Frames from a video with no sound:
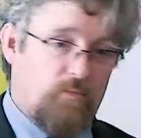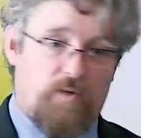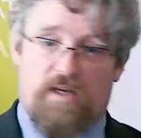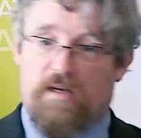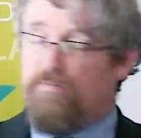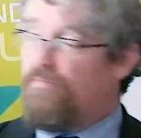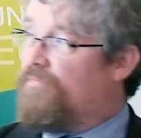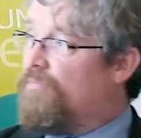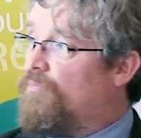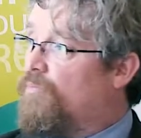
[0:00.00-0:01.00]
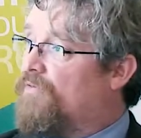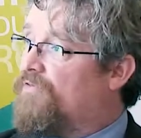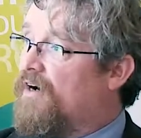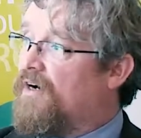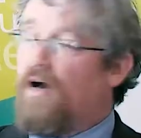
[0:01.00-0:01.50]
We can, with
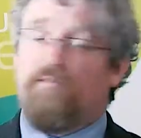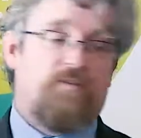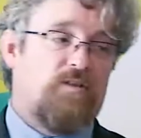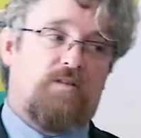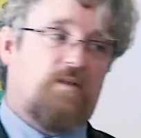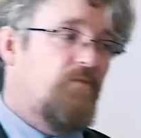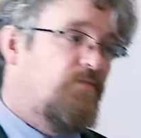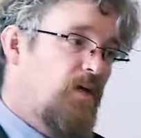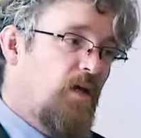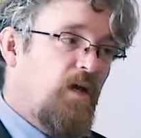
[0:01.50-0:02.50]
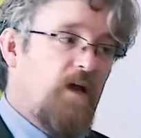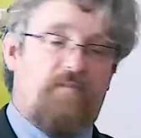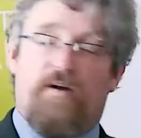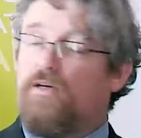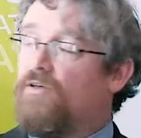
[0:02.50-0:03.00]
fair confidence, give a
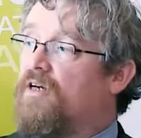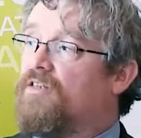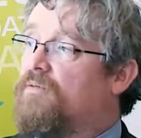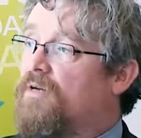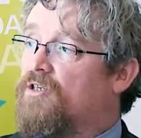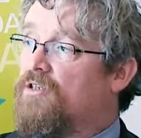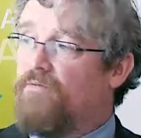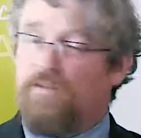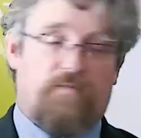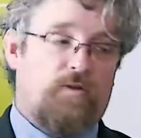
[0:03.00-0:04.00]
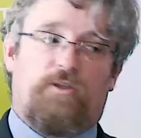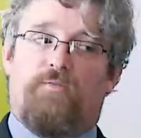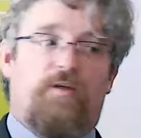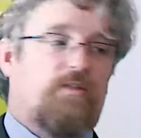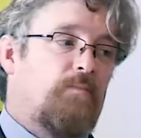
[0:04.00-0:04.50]
very good estimation of the diversion
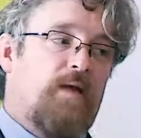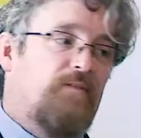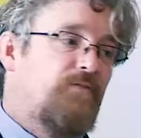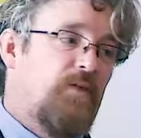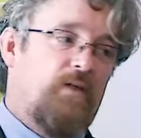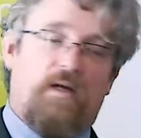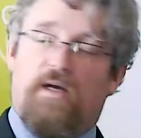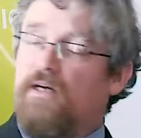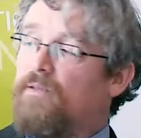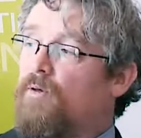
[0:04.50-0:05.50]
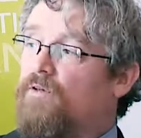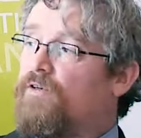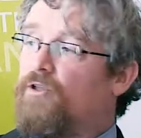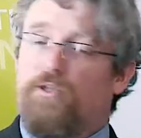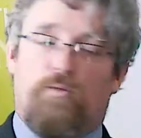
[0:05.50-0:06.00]
of waste from landfill, the amount of
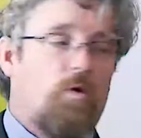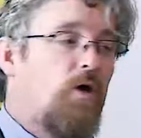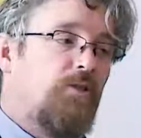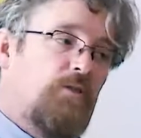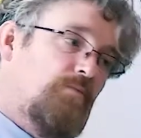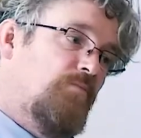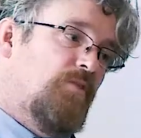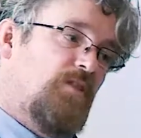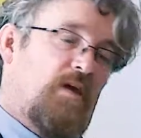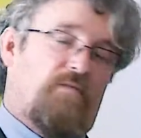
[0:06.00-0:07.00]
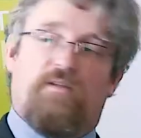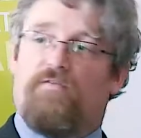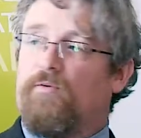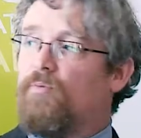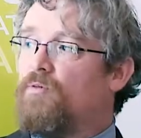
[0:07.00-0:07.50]
energy and water saved
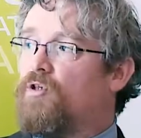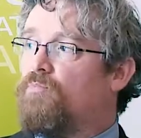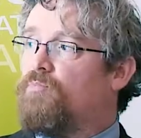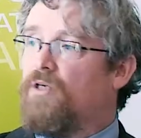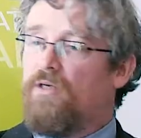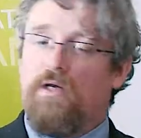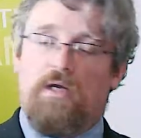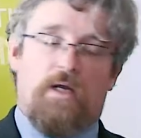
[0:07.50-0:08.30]
from consumption,